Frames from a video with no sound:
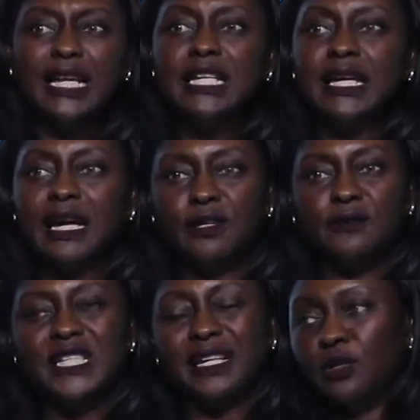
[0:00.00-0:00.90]
any kind
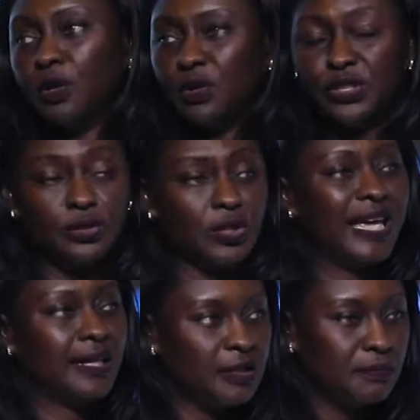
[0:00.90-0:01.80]
of technology, you
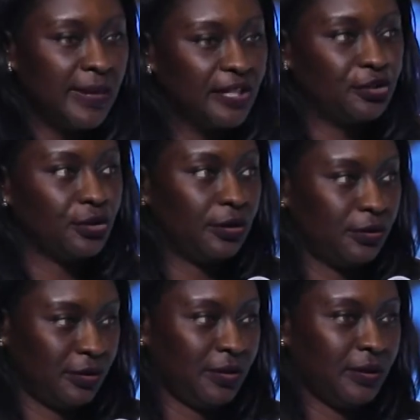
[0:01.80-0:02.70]
can't measure
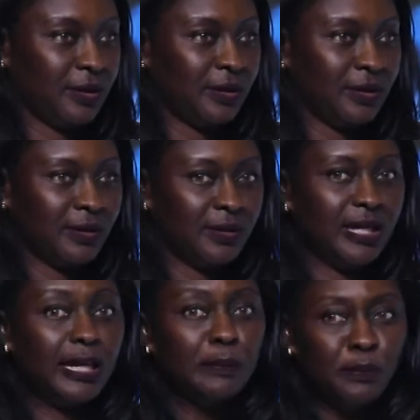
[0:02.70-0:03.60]

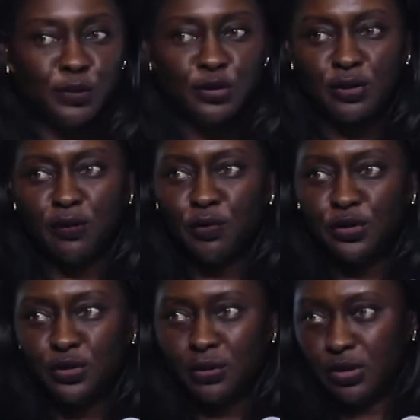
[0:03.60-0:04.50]
the input of what
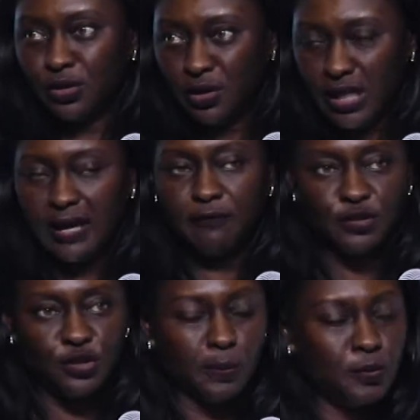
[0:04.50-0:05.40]
the
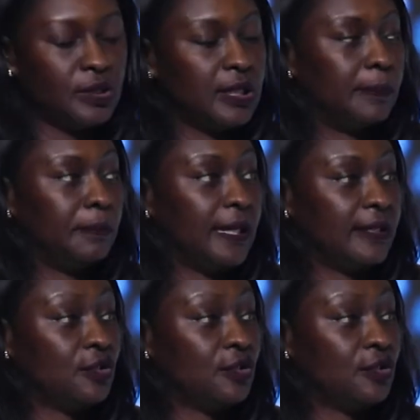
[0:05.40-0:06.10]
efforts you're putting in place.